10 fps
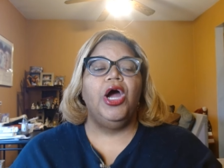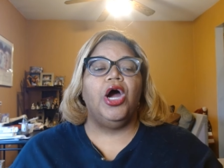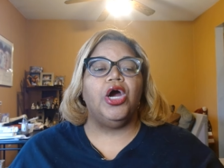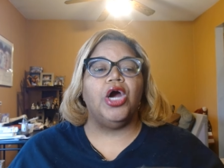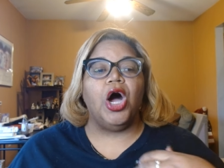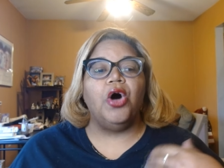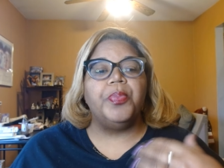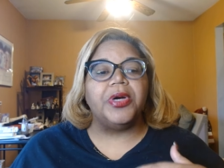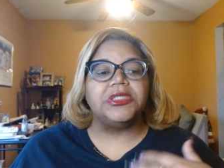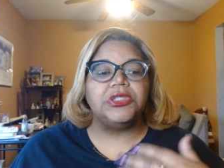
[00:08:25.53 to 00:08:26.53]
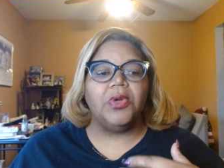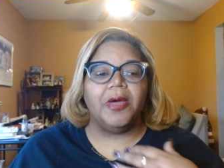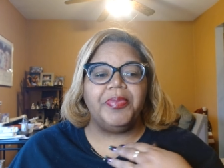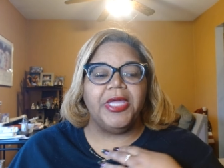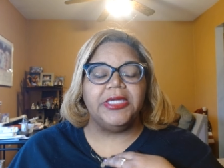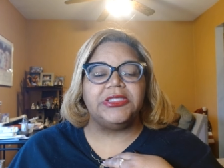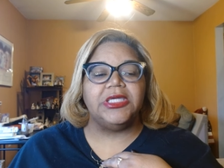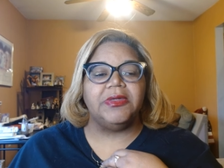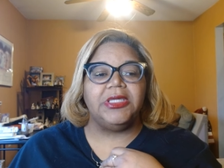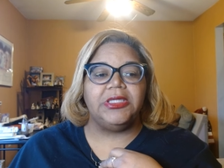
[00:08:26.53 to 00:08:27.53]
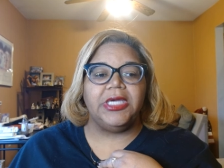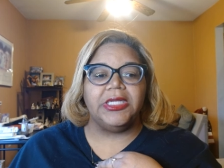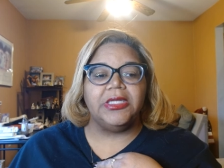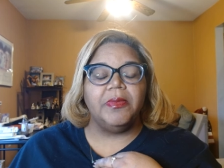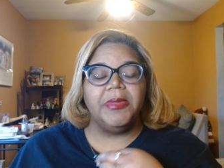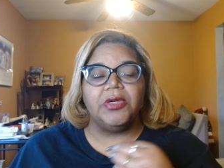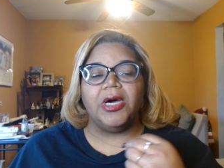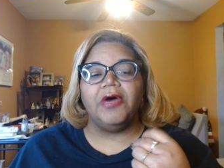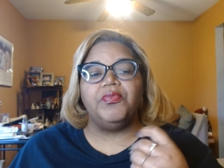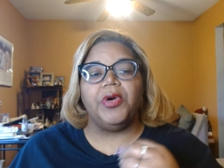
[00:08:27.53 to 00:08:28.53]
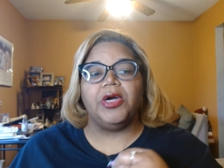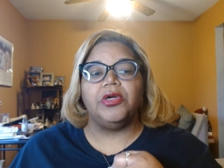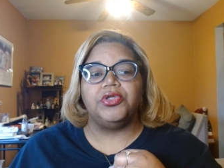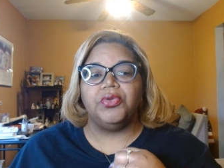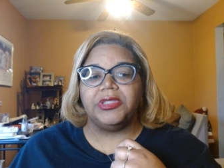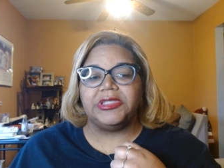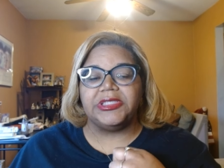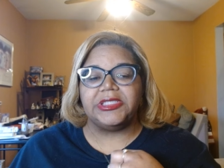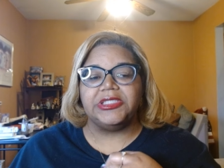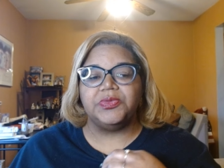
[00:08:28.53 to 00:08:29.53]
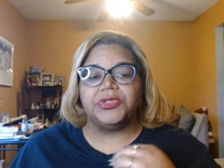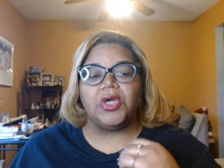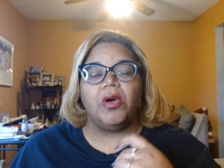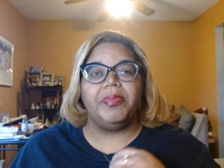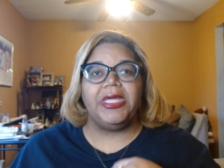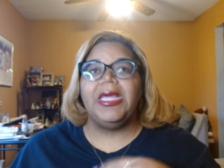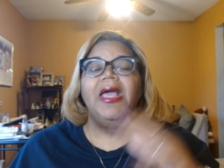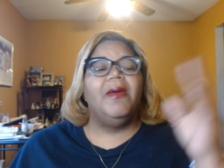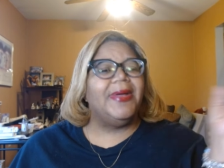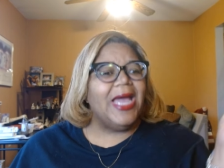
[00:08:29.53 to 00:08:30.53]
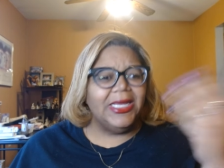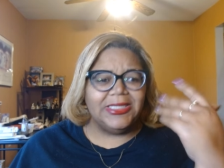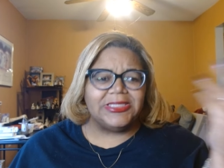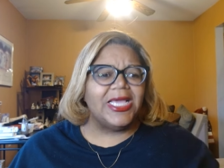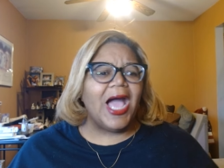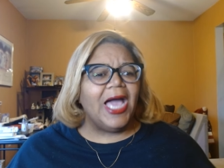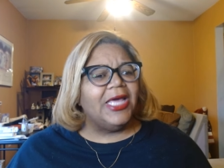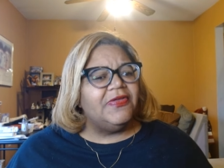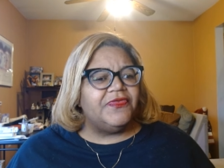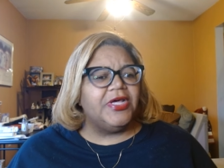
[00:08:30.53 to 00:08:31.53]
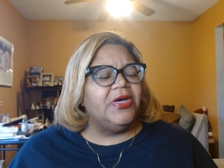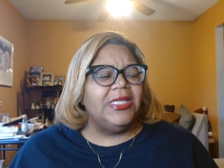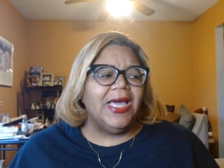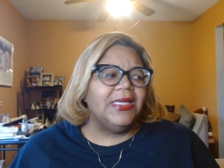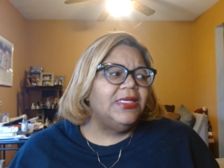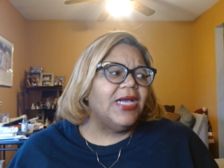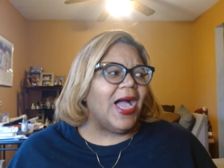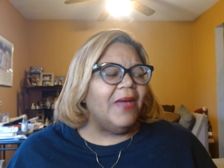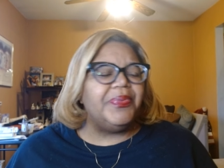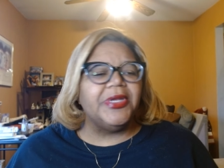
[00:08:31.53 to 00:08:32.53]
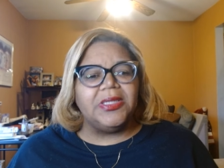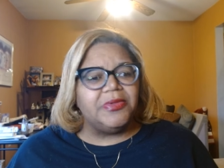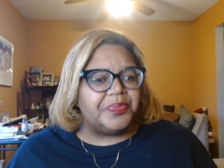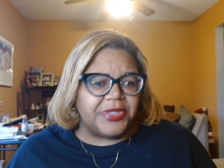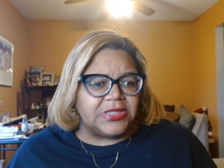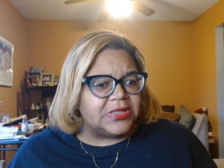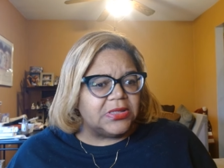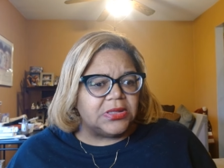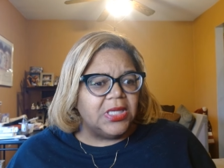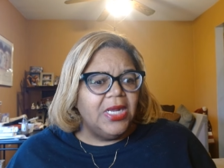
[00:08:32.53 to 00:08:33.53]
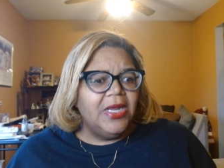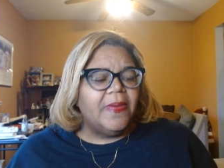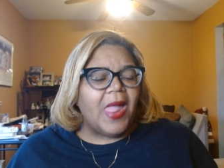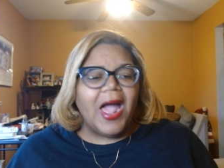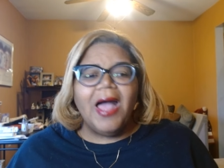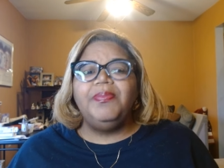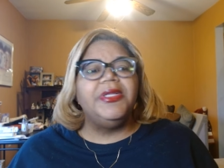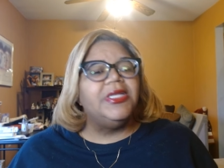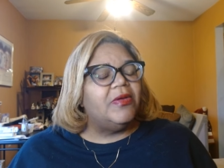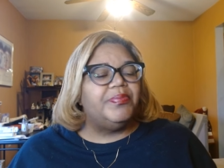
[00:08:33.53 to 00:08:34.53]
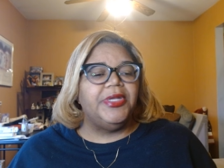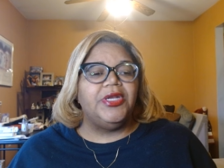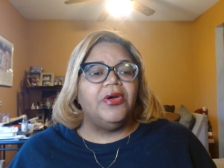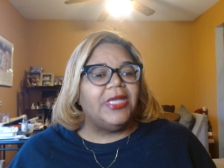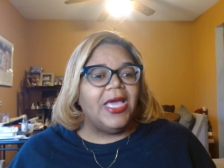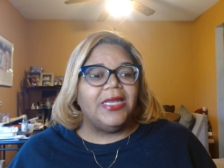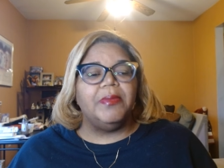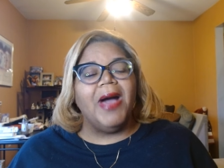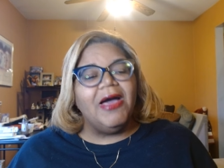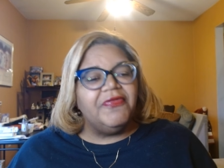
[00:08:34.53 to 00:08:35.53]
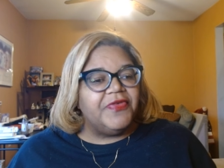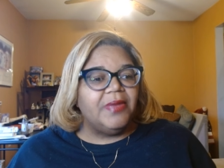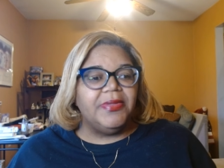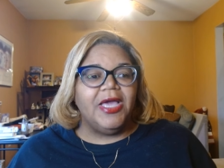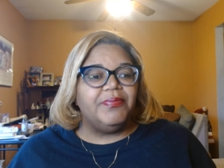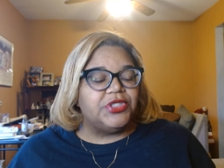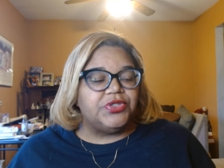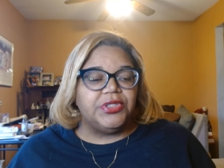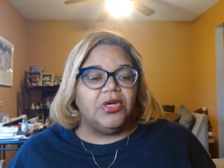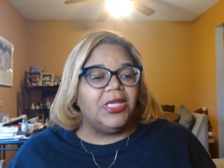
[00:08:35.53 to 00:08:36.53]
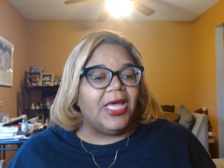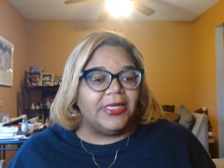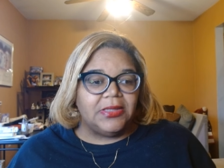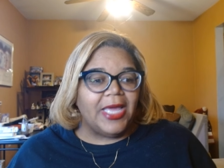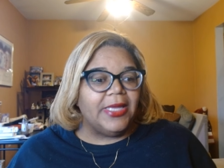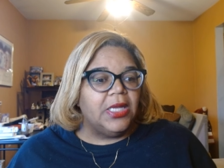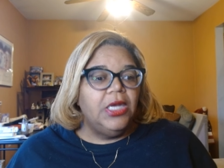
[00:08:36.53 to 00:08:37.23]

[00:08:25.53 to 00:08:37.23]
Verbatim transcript: her own personal opinion to get in the middle of what her daughter's decision was gonna be. But I understand how he feel. He like, look, I picked up the pieces. I've been been her daddy. My family have been treating her like like